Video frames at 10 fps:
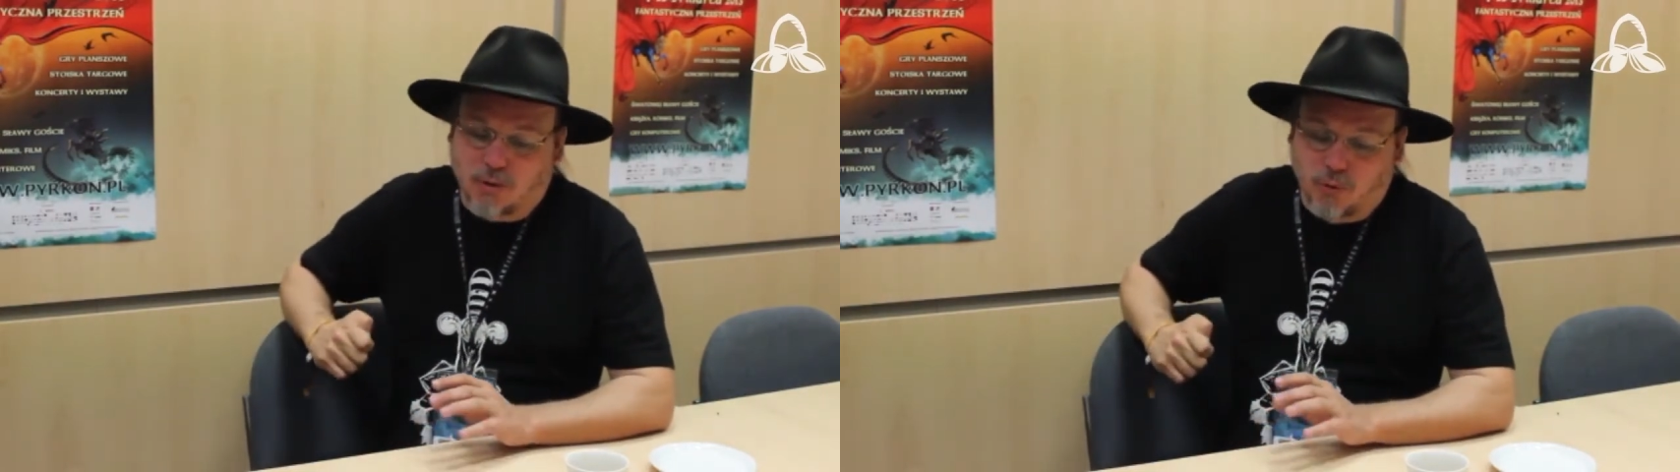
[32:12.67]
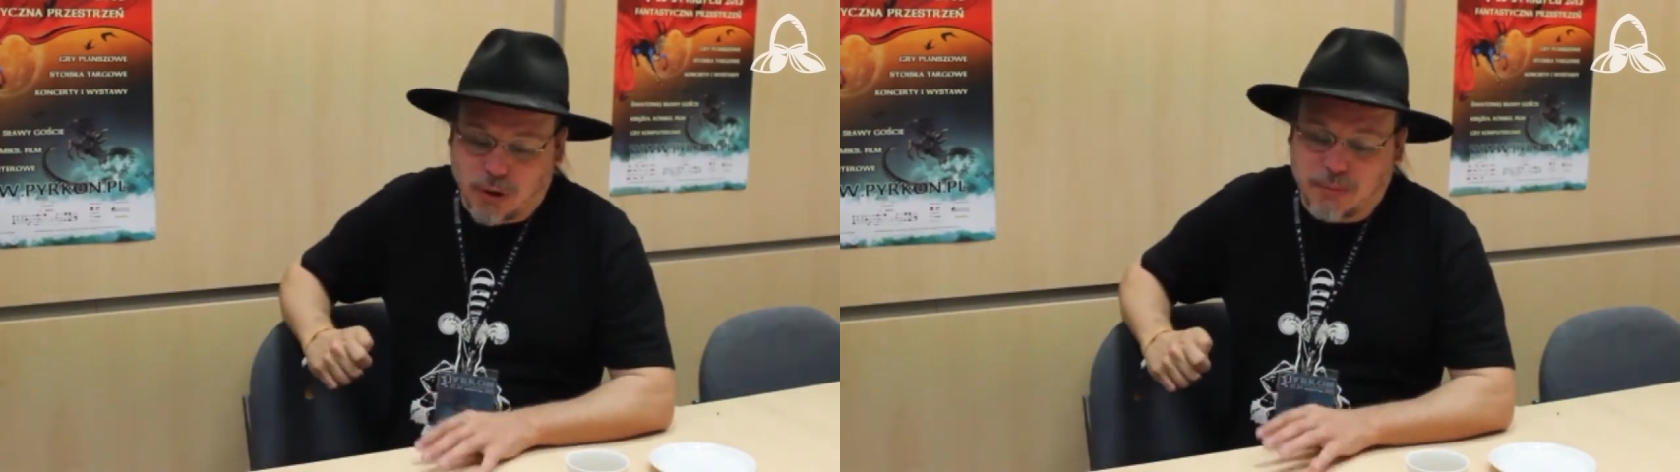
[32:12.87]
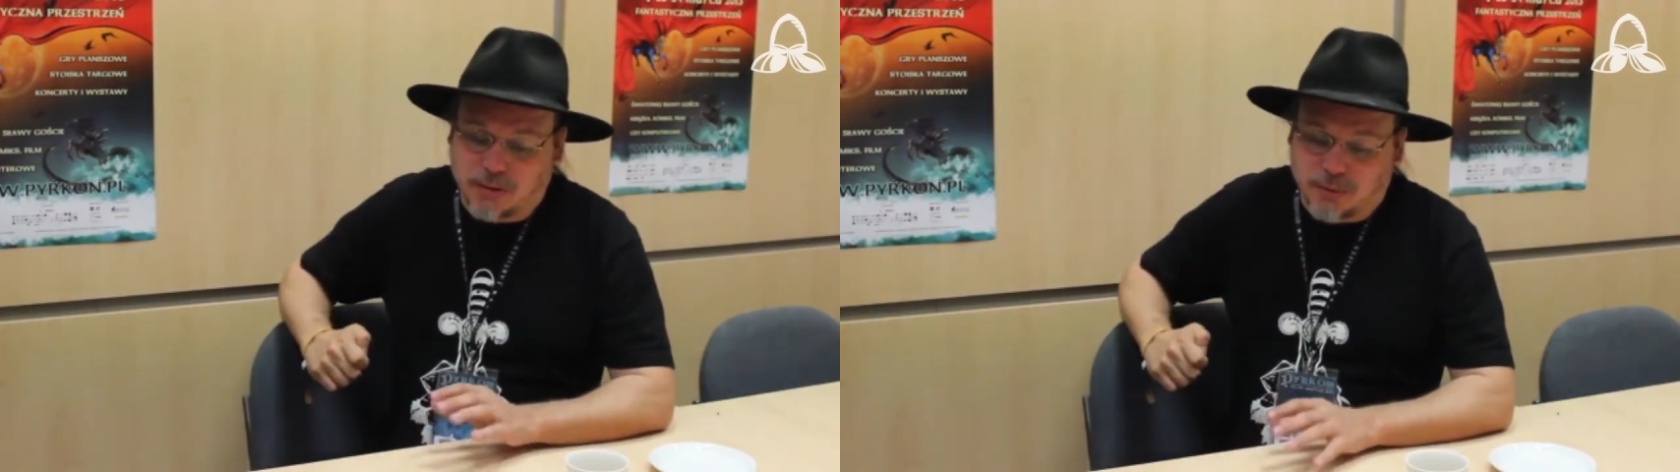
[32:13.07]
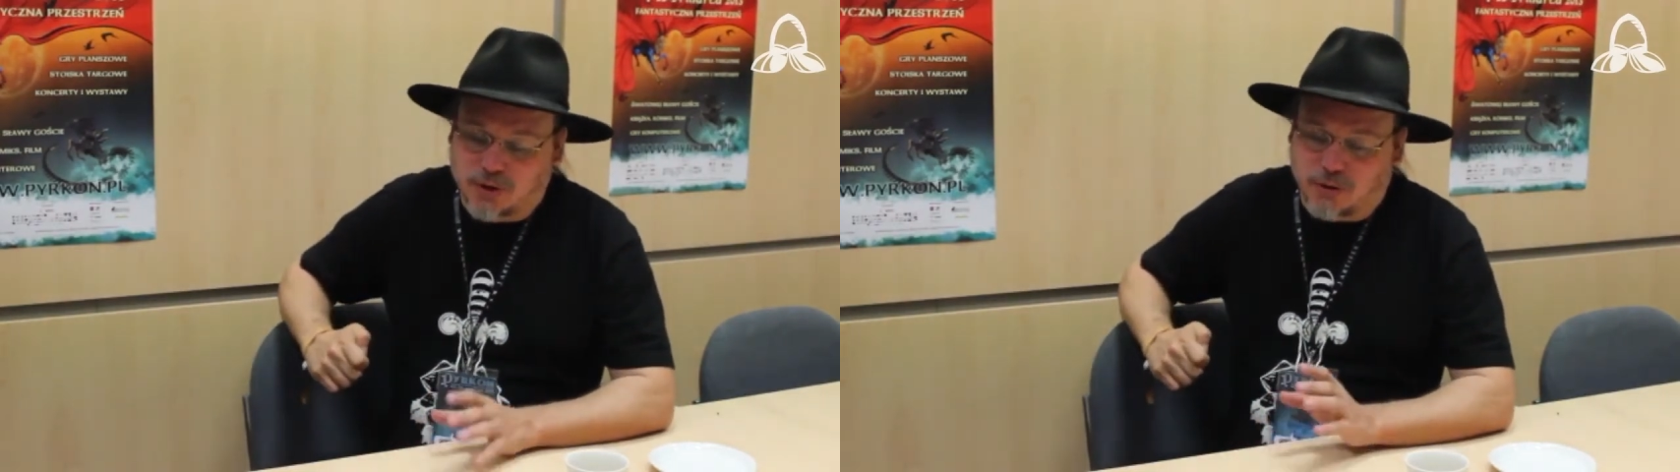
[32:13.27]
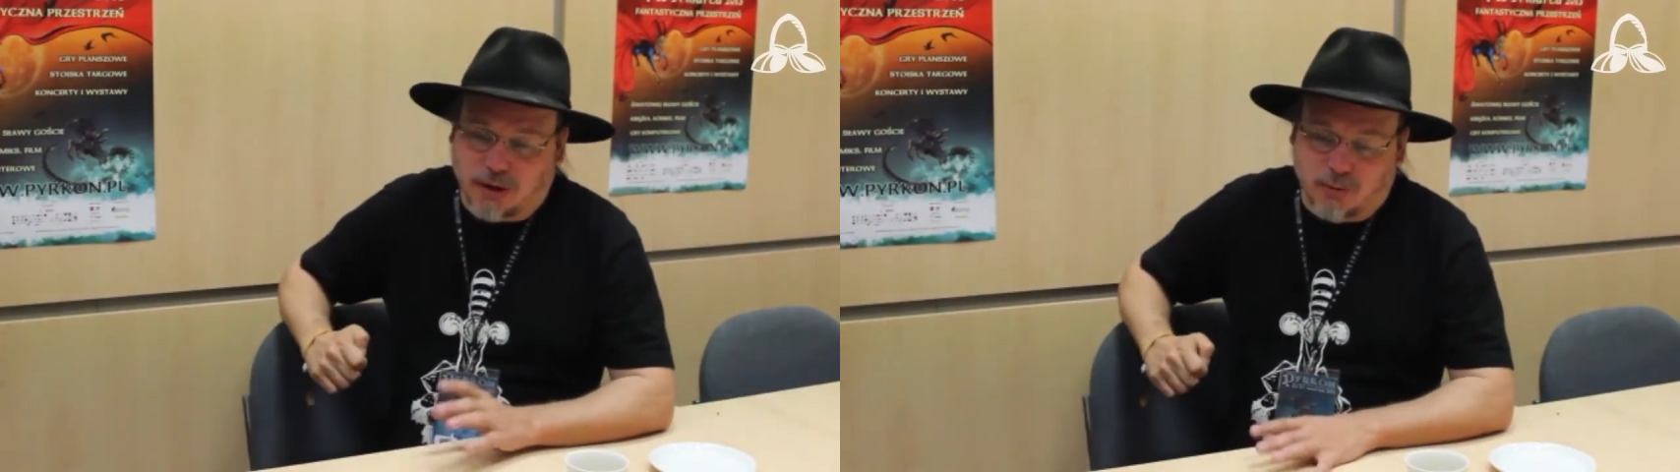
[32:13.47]
women have
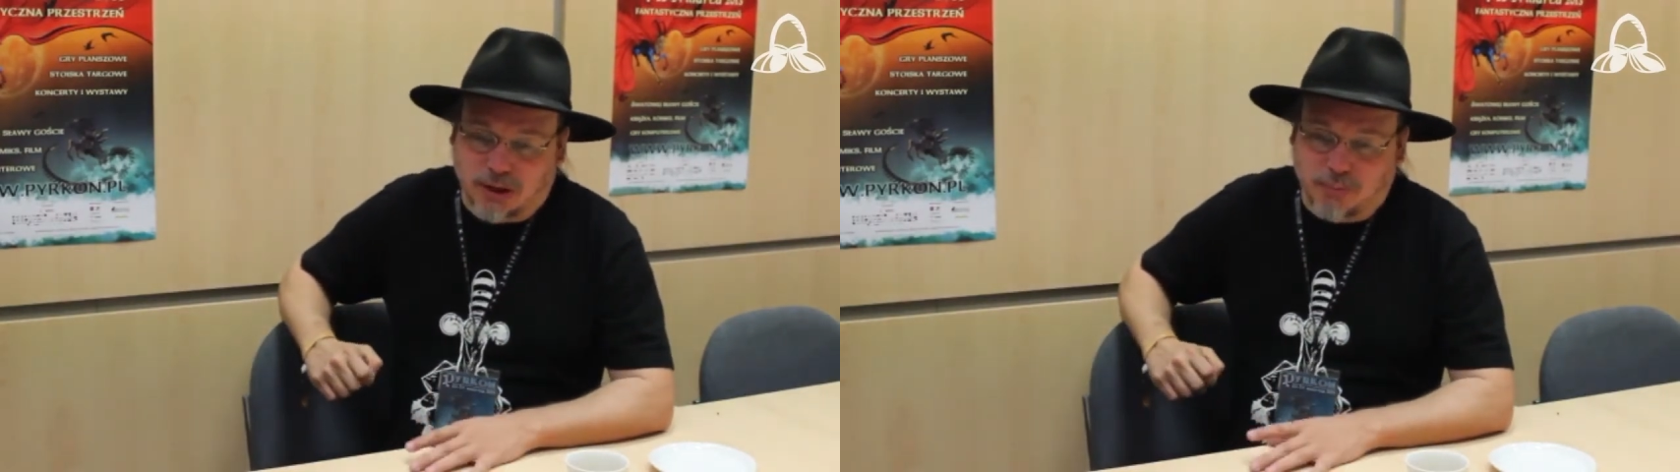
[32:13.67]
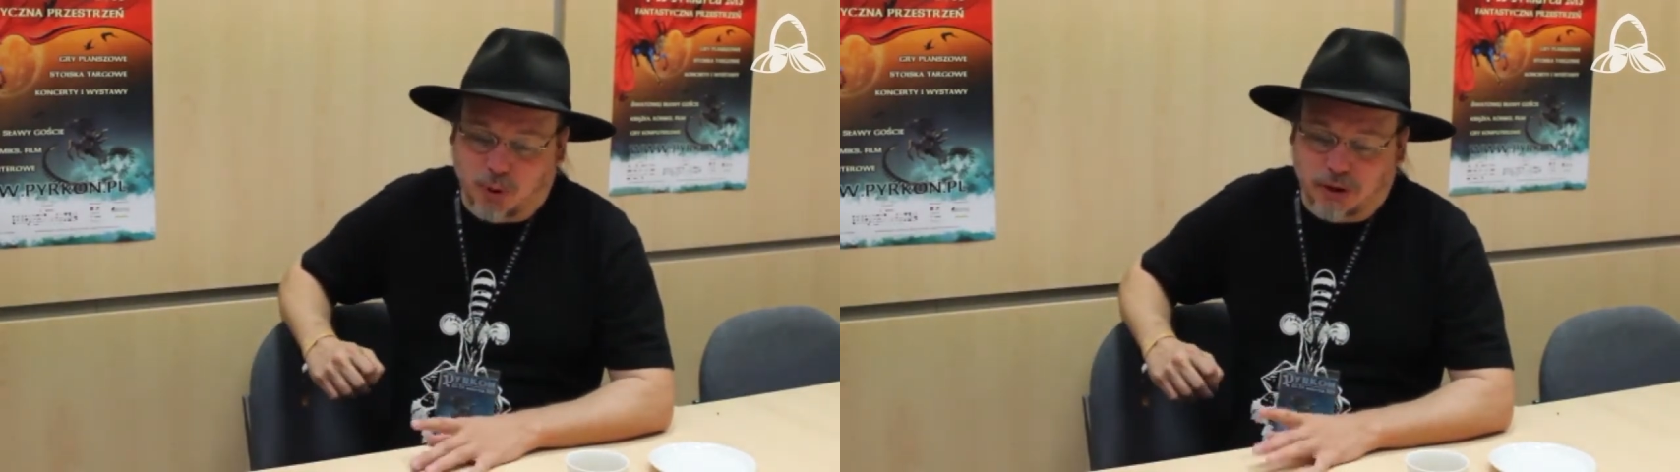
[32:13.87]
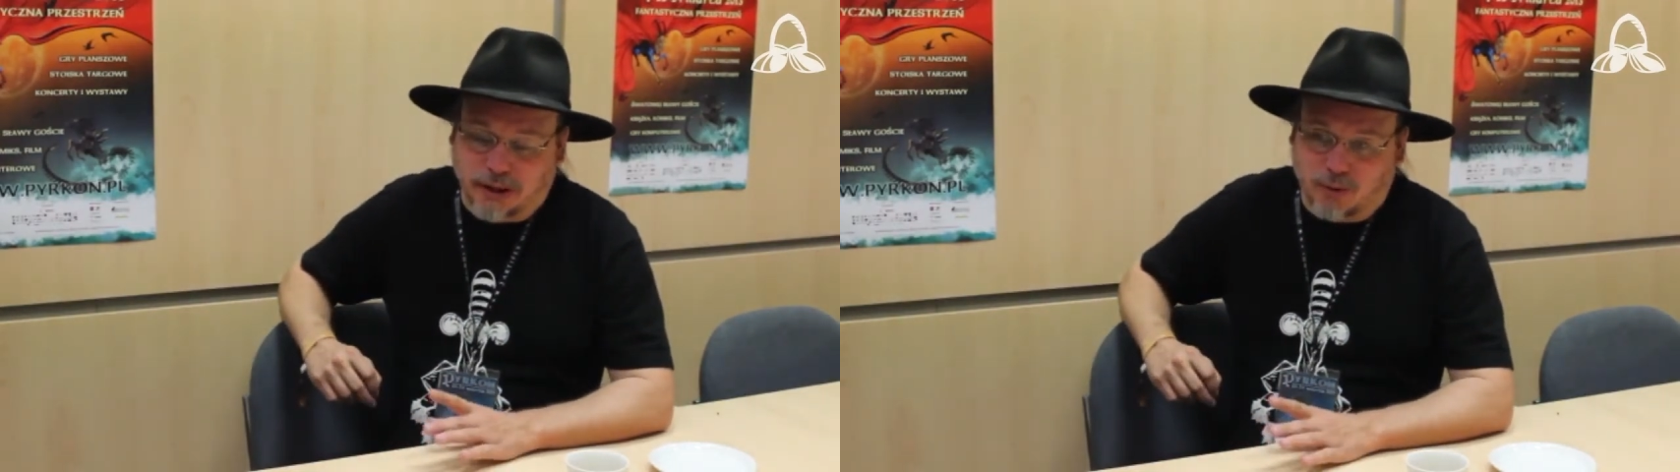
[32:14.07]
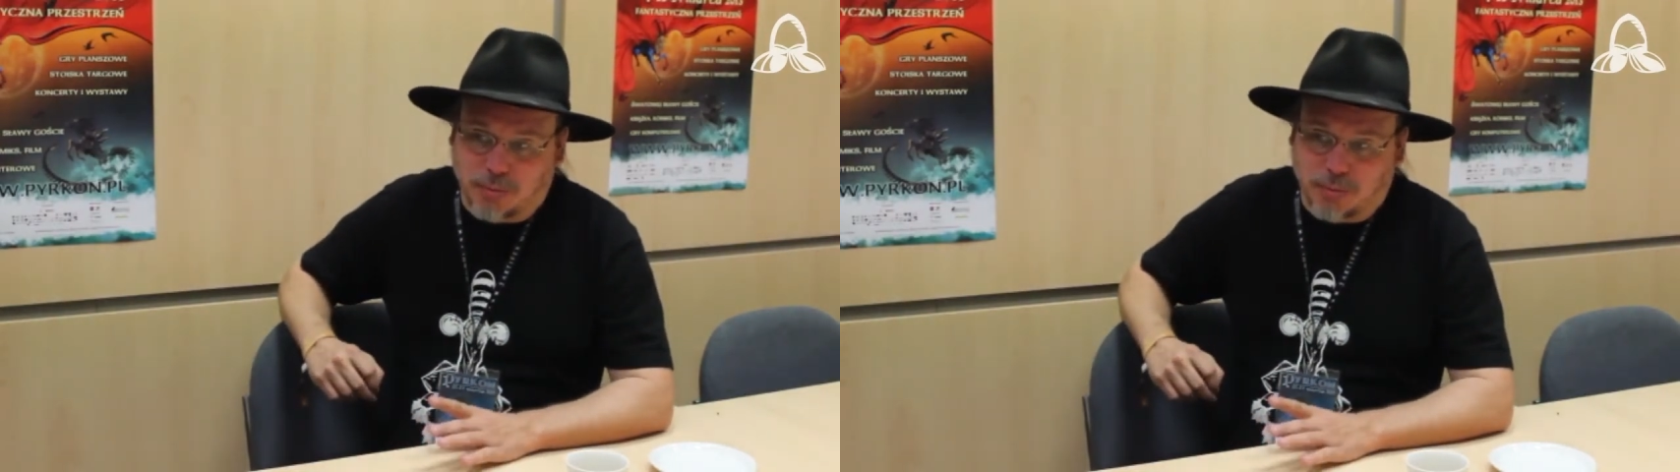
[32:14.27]
been treated really poorly in